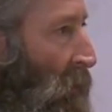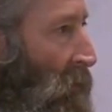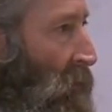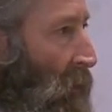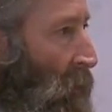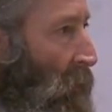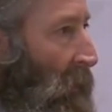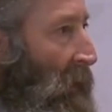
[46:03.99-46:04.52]

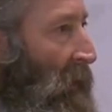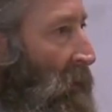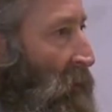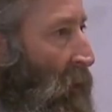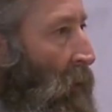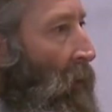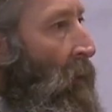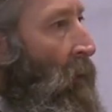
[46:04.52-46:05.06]
So it's
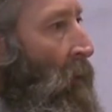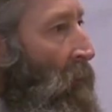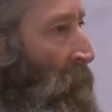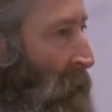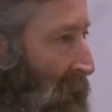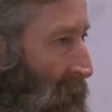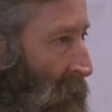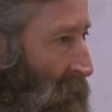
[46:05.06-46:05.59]
all
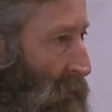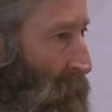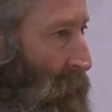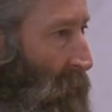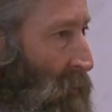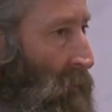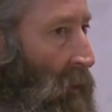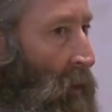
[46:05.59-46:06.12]

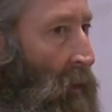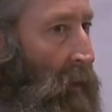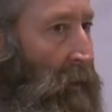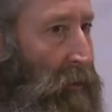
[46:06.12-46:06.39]
manageable as long